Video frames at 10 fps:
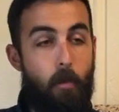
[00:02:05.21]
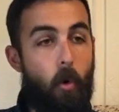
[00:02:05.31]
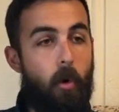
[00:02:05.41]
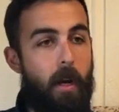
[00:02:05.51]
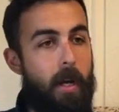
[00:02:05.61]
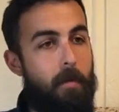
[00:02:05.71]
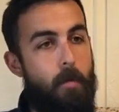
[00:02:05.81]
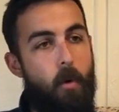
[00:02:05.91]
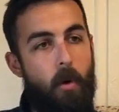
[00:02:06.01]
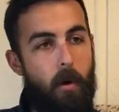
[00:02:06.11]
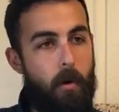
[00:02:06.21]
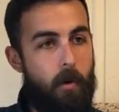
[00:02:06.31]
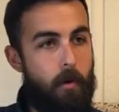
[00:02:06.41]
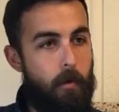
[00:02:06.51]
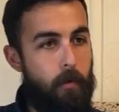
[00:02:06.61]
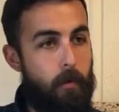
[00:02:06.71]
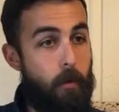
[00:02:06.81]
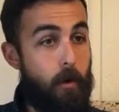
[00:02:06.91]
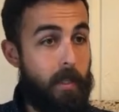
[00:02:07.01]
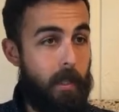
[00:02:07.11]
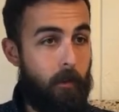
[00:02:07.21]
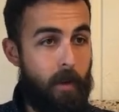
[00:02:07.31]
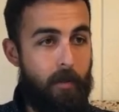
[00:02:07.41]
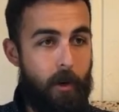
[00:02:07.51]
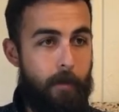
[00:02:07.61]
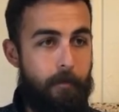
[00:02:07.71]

more and more folks in the river.